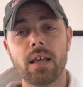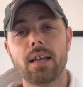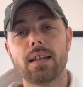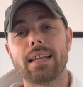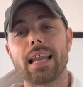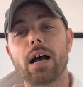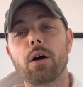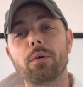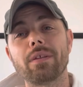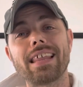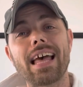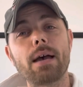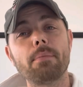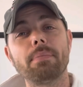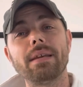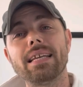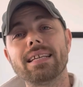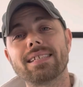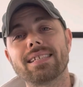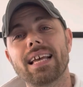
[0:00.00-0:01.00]
Now, with that
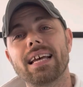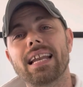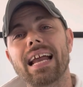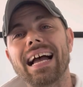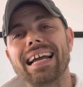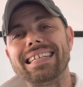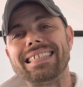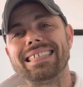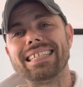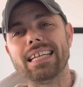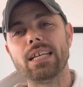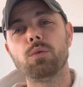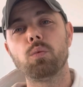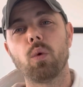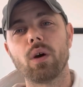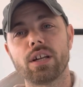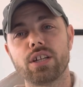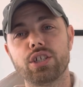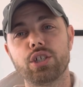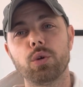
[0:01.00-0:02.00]
being said, I did
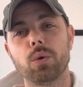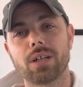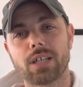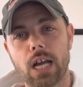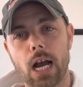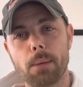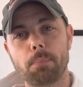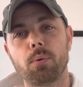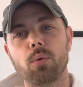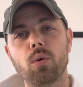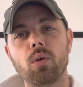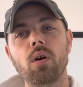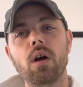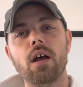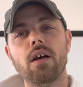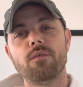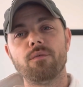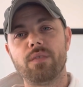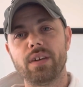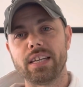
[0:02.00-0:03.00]
want to do a couple
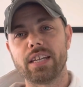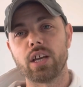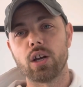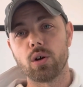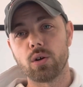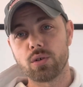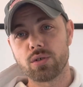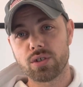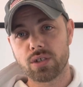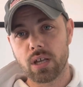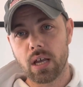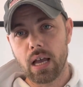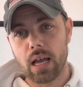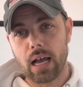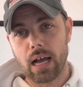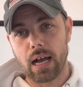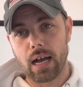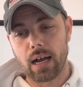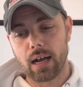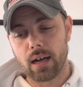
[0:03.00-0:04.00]
videos
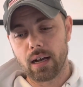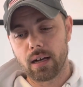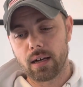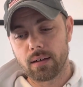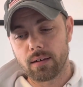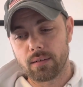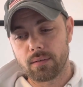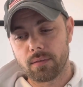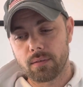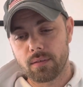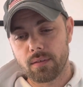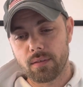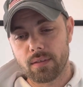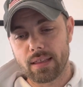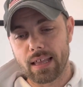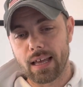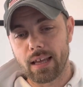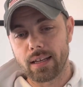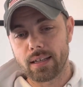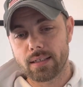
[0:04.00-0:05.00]
uh,
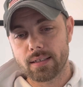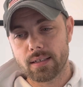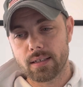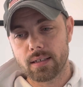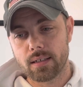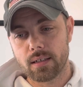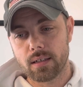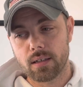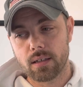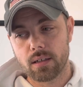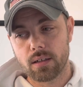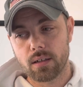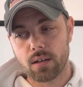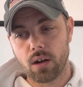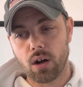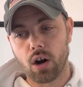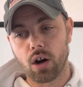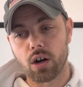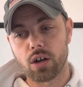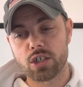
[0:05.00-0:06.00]
that
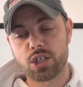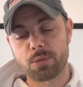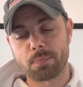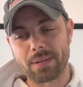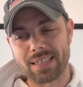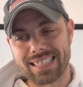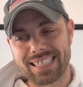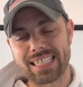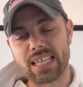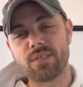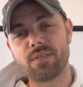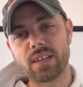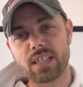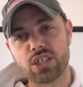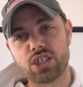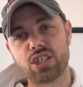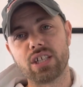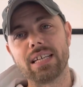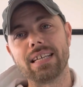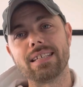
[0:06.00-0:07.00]
are specific
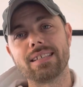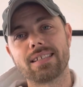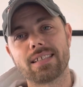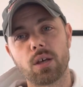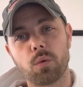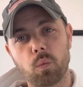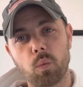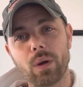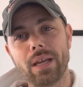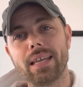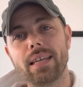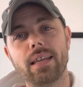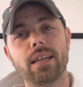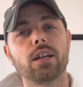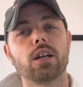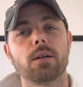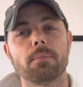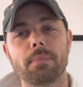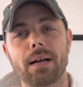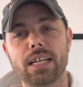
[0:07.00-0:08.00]
genes that we
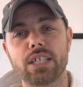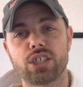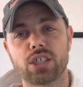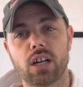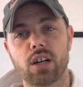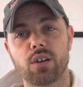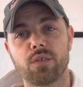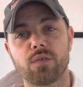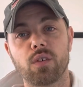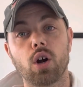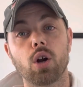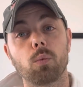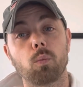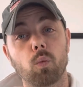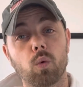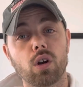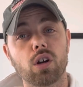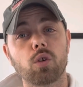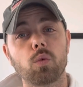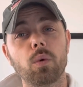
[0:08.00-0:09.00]
here at Myshire Farm
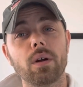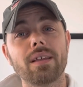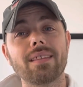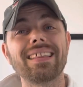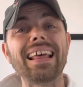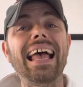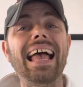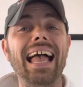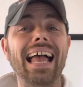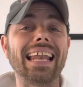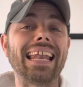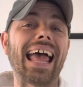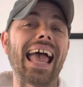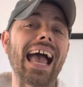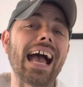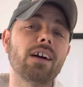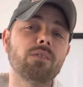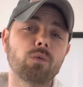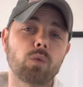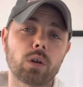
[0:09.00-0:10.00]
work with and
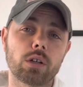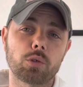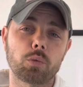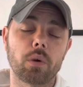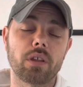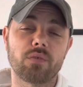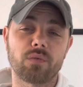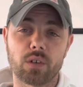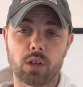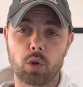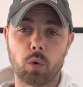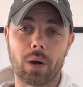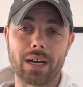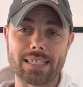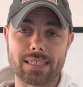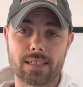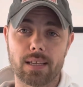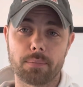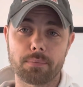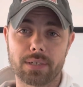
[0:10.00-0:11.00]
have worked with for quite
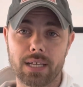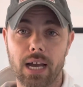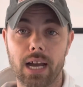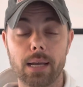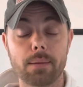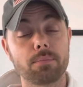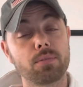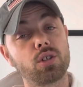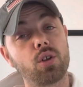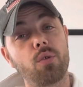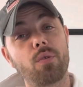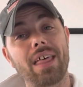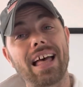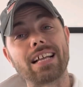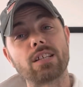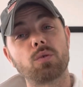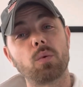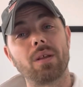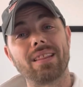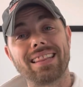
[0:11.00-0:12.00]
some time. So
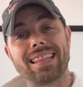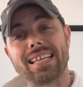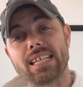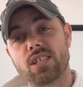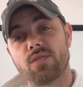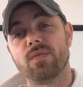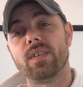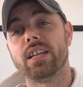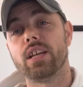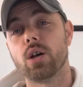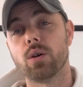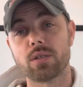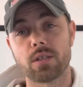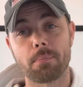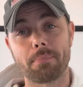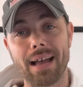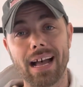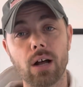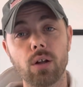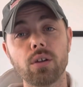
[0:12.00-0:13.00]
that's what this video is
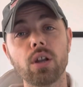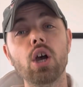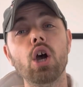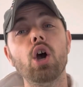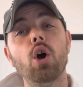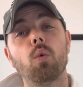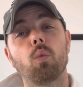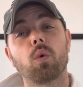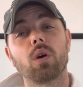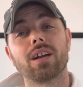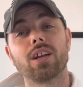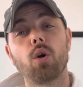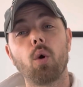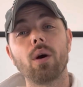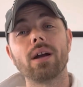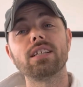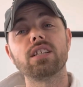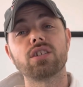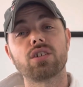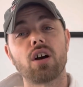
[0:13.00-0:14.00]
about. We're
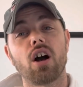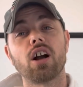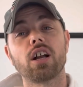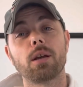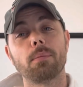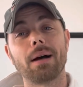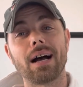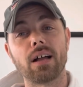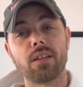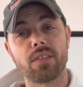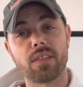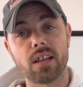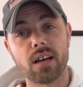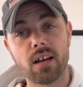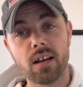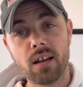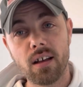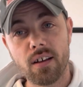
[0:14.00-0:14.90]
going to talk about the